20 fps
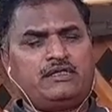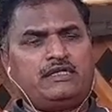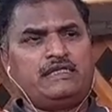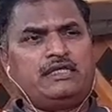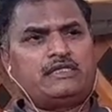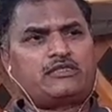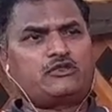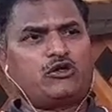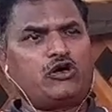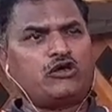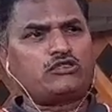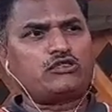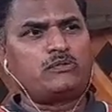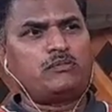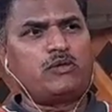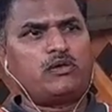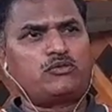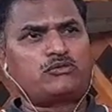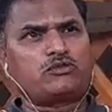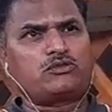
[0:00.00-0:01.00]
It talks
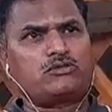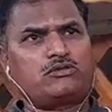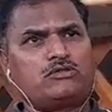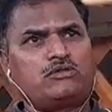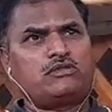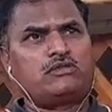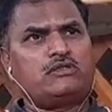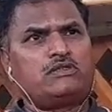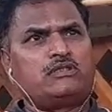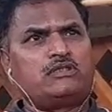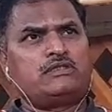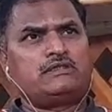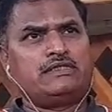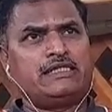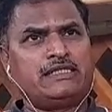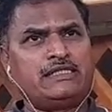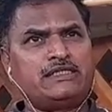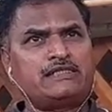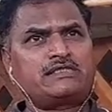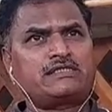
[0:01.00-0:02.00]
about, they
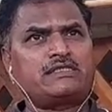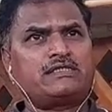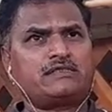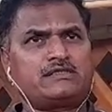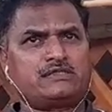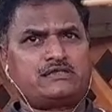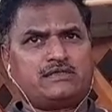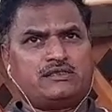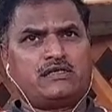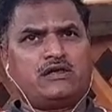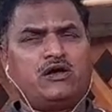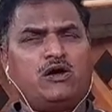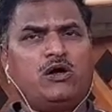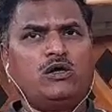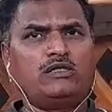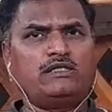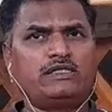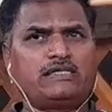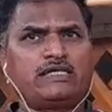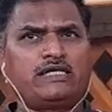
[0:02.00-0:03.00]
discuss
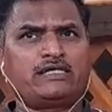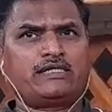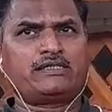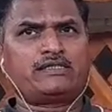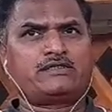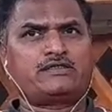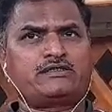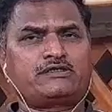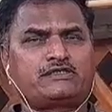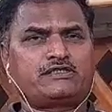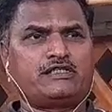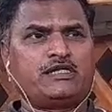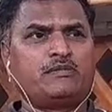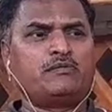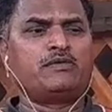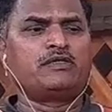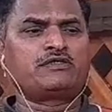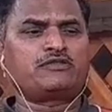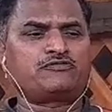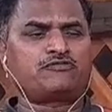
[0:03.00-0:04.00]
all the characters
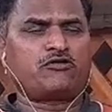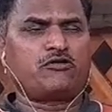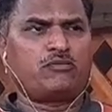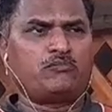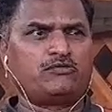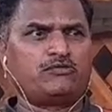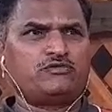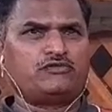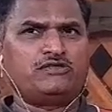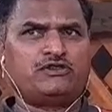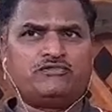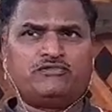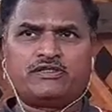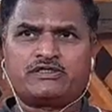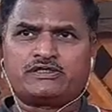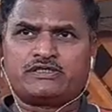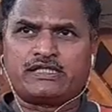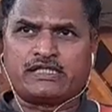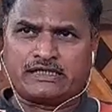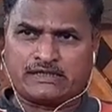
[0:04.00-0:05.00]
emerged from the
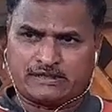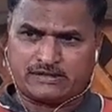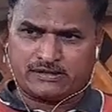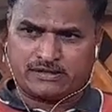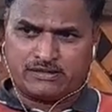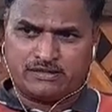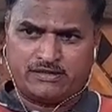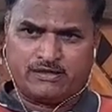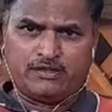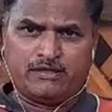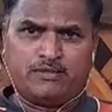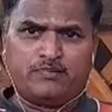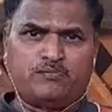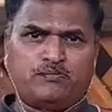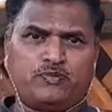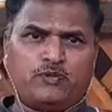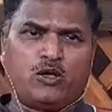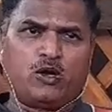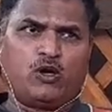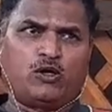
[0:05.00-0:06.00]
Wessex.
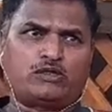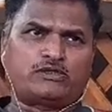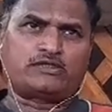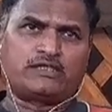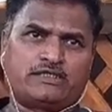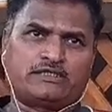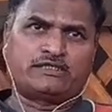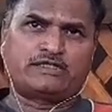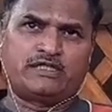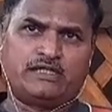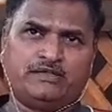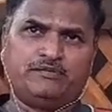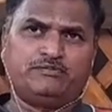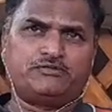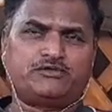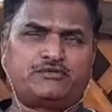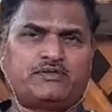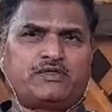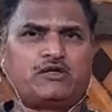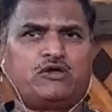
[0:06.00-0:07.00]
Plots and
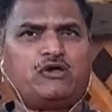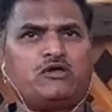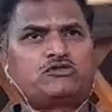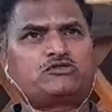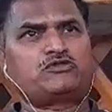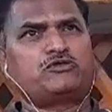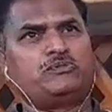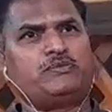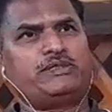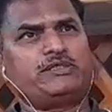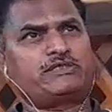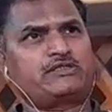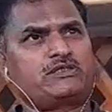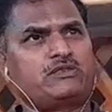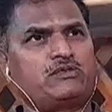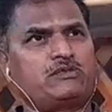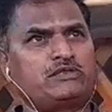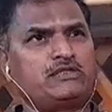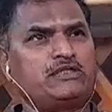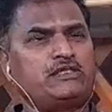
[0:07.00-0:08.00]
themes were also based
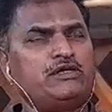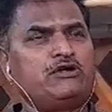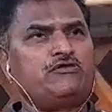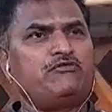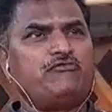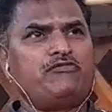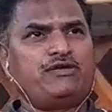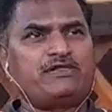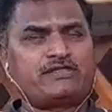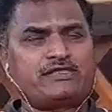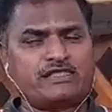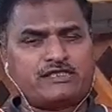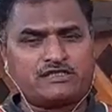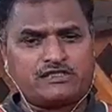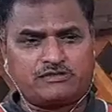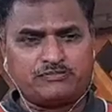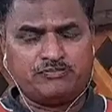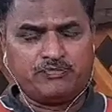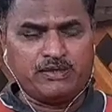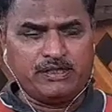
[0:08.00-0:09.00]
on the
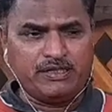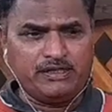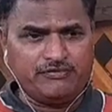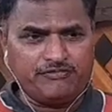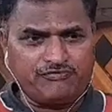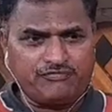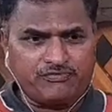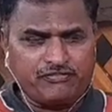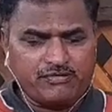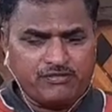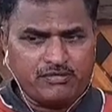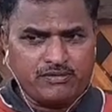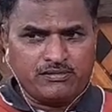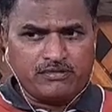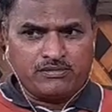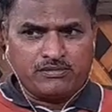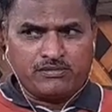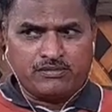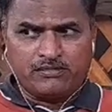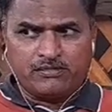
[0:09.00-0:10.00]
Wessex belief,
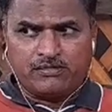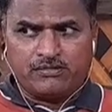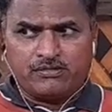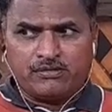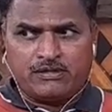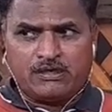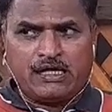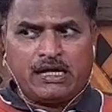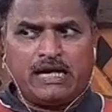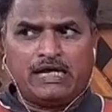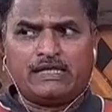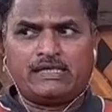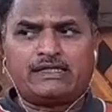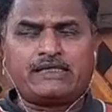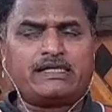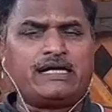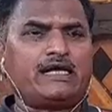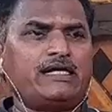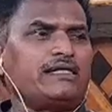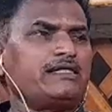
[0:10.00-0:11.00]
and
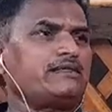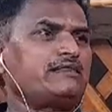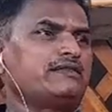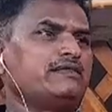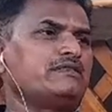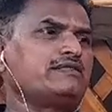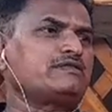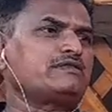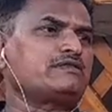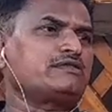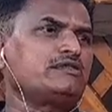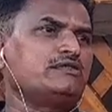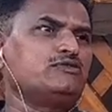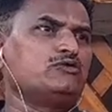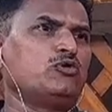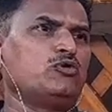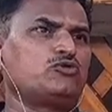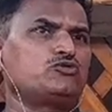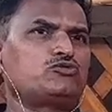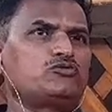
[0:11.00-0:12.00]
characters,
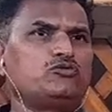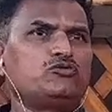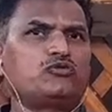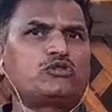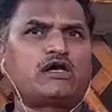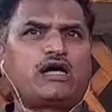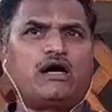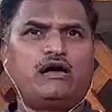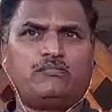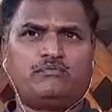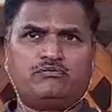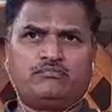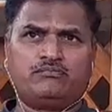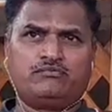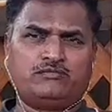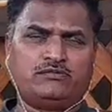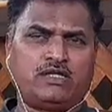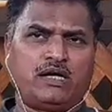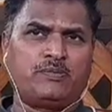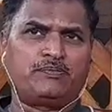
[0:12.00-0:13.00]
those who
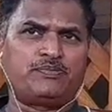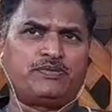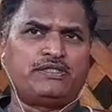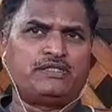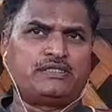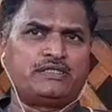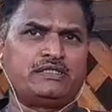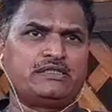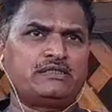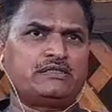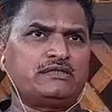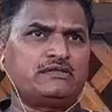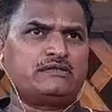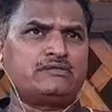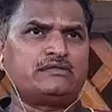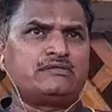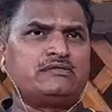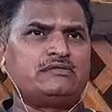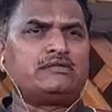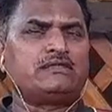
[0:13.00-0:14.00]
appear
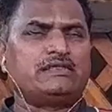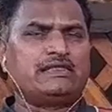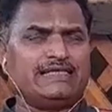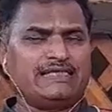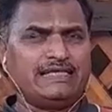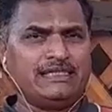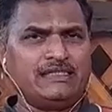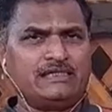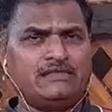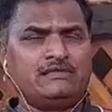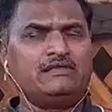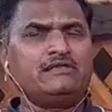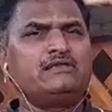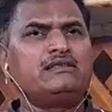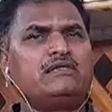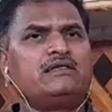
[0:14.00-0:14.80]
in